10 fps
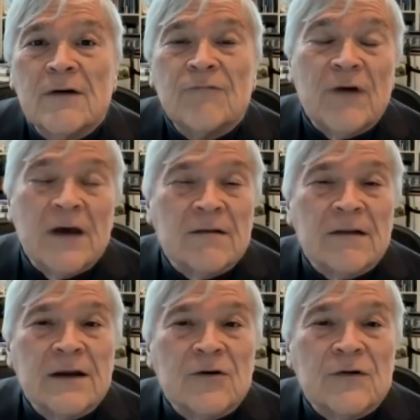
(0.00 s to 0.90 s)
faith
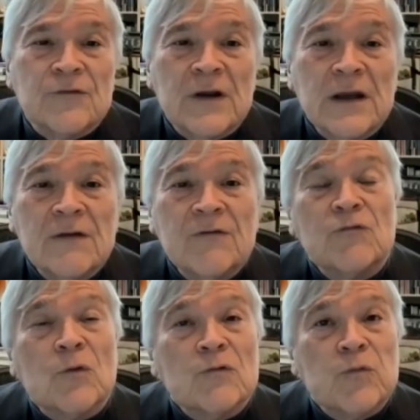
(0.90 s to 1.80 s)
leaders,
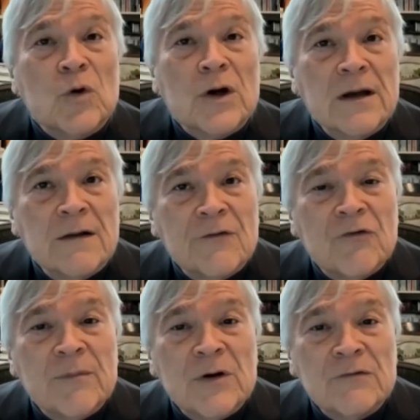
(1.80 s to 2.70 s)
individuals working in the
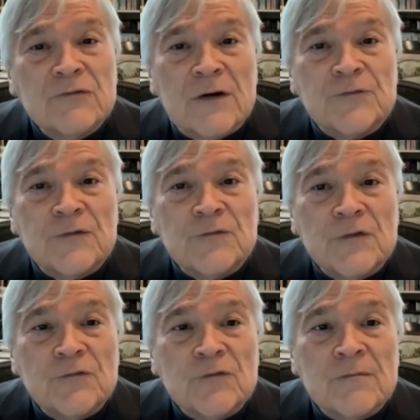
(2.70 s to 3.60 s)
criminal justice
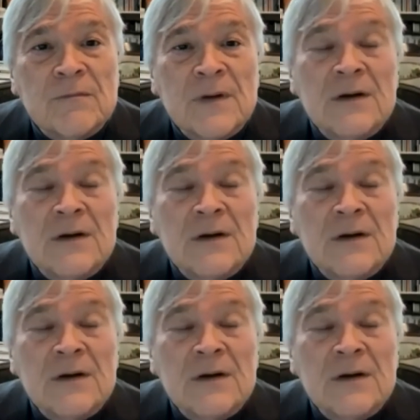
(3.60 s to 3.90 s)
system,